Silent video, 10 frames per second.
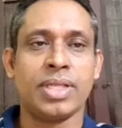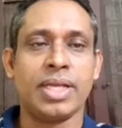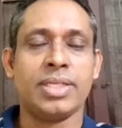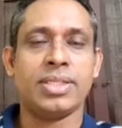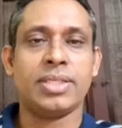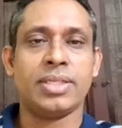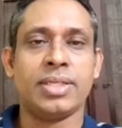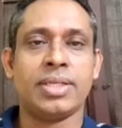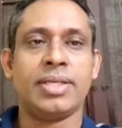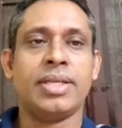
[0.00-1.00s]
that is
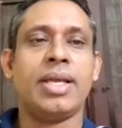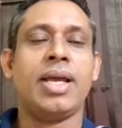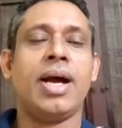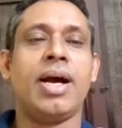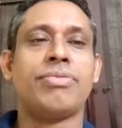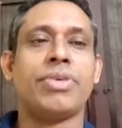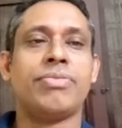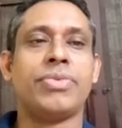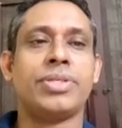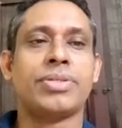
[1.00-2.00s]
half
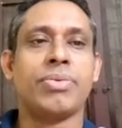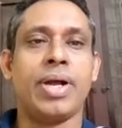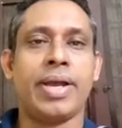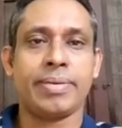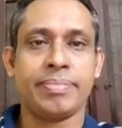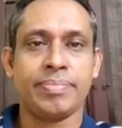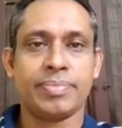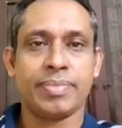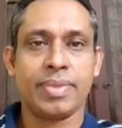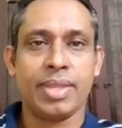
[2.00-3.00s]
mv square,
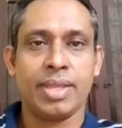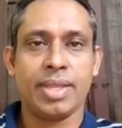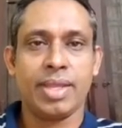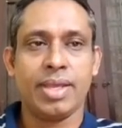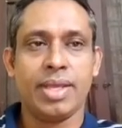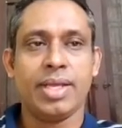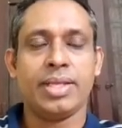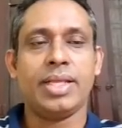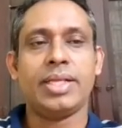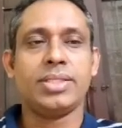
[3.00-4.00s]

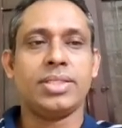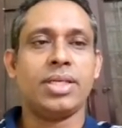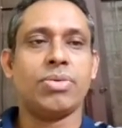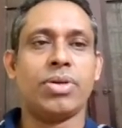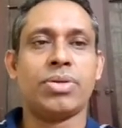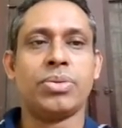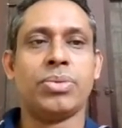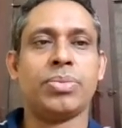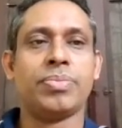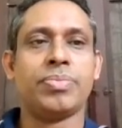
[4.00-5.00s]
that is equal
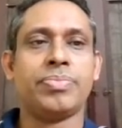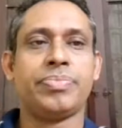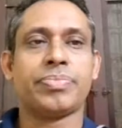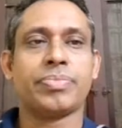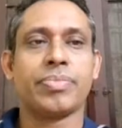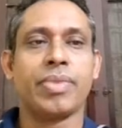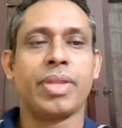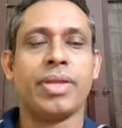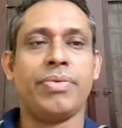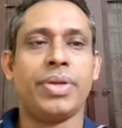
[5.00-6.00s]
to,
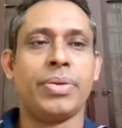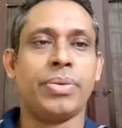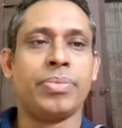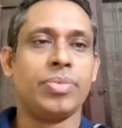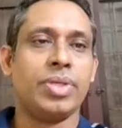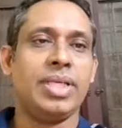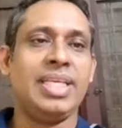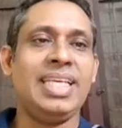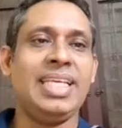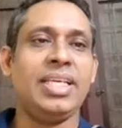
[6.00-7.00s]
we know,
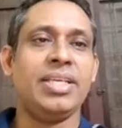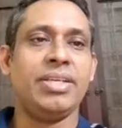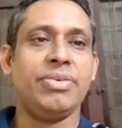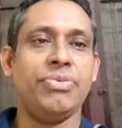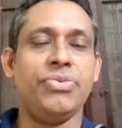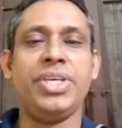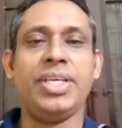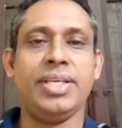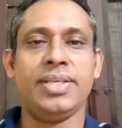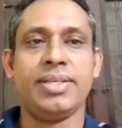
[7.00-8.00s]
EV.
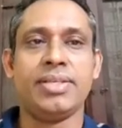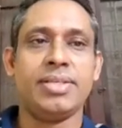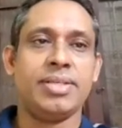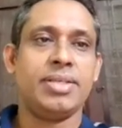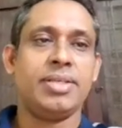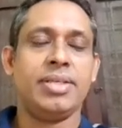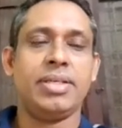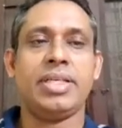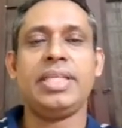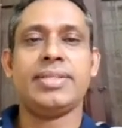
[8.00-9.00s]
E
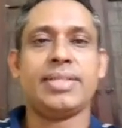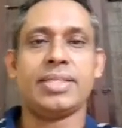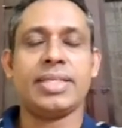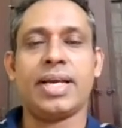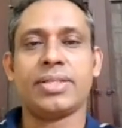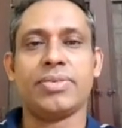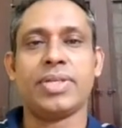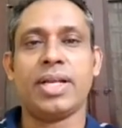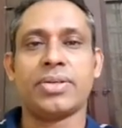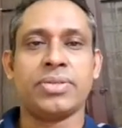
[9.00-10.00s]
is the charge of the
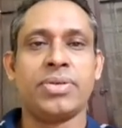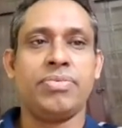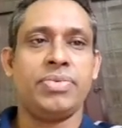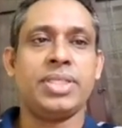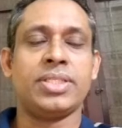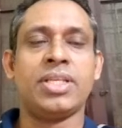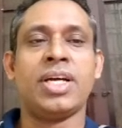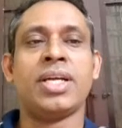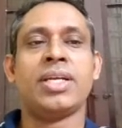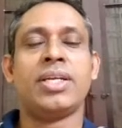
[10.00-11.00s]
electron, V is
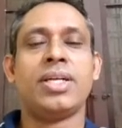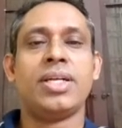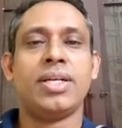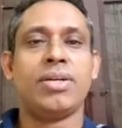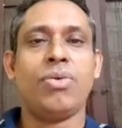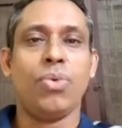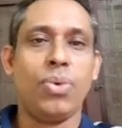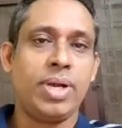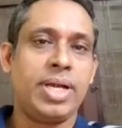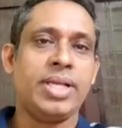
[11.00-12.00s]
the
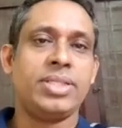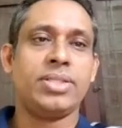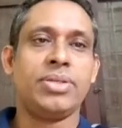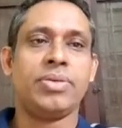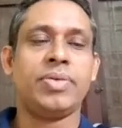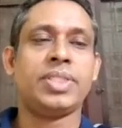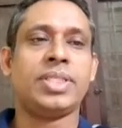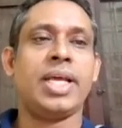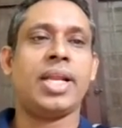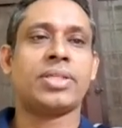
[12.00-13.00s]
voltage through which
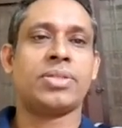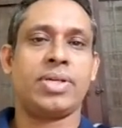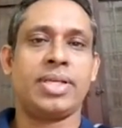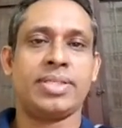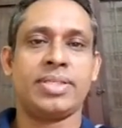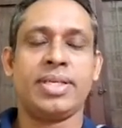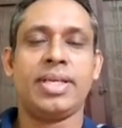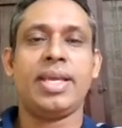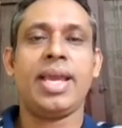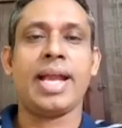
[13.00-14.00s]
the electron is
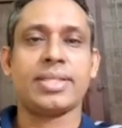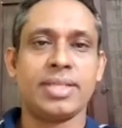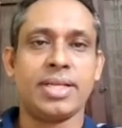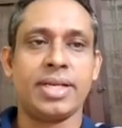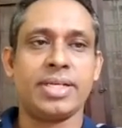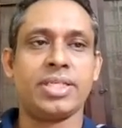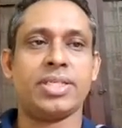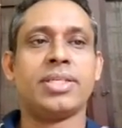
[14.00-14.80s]
accelerated.